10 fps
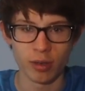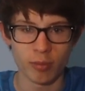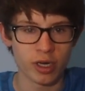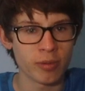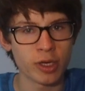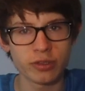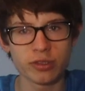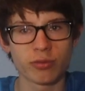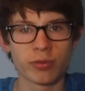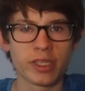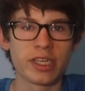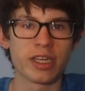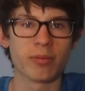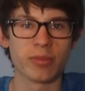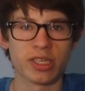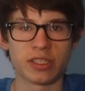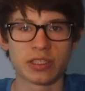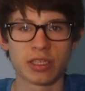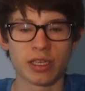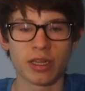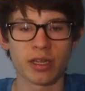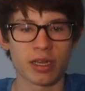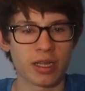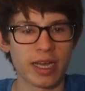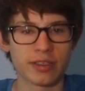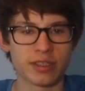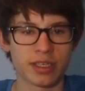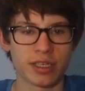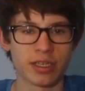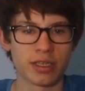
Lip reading: But I'm also really gonna miss the classic.